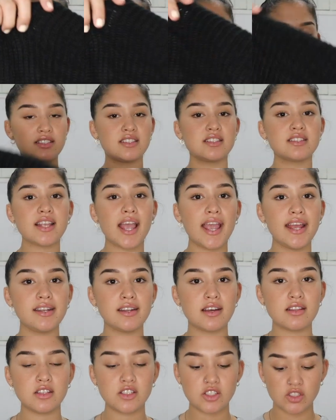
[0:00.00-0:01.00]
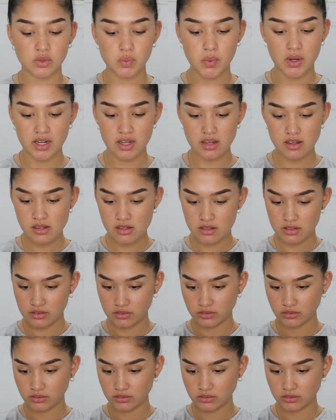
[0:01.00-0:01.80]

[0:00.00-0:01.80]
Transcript: This is another sweater.